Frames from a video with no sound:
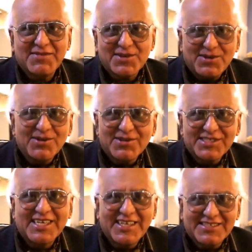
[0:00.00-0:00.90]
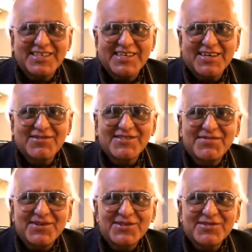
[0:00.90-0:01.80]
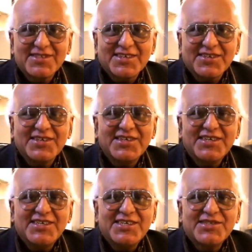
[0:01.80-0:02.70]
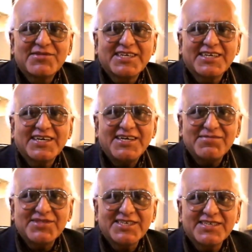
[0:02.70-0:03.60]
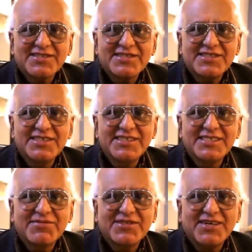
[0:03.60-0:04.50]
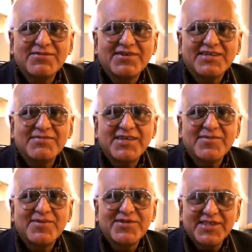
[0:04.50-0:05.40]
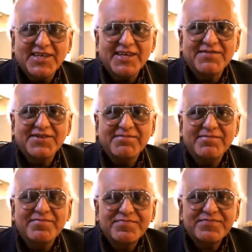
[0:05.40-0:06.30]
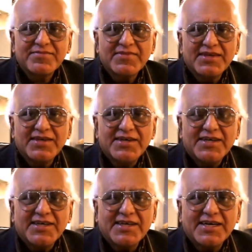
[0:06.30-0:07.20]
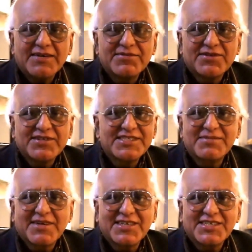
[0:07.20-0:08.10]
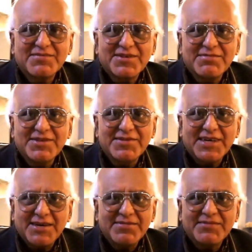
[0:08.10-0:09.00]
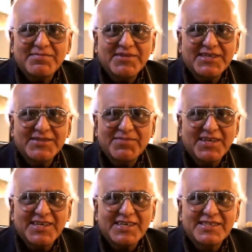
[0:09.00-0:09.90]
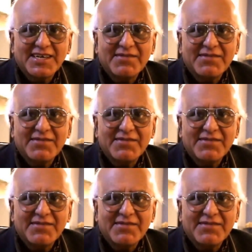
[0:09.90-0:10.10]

all the slings and arrows of fortune or to take arms against the seas of trouble and by opposing them. And I have drawn inspiration from him. As a playwright,